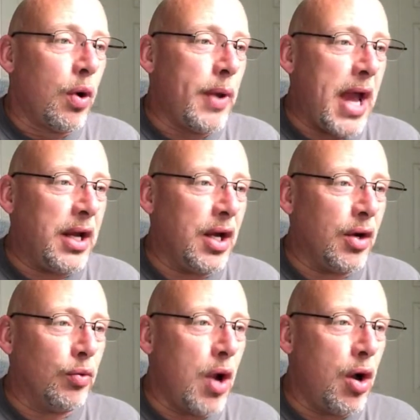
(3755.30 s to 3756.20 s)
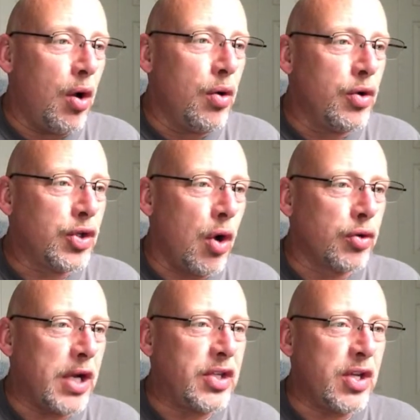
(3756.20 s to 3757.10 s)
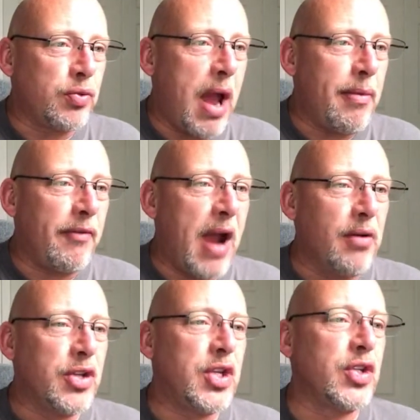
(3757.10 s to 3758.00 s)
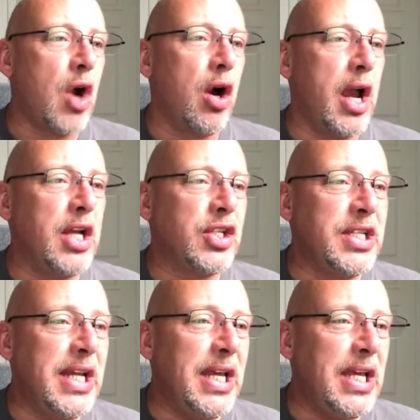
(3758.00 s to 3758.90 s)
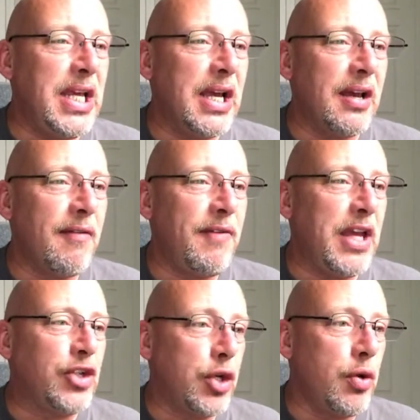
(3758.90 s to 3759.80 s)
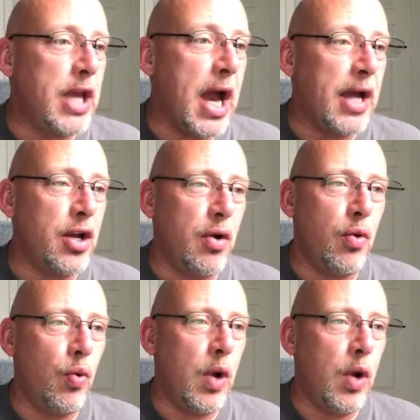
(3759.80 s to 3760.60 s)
are we at here? Rose Coldrick says rabbit virus is RHDV2. Yeah, I know.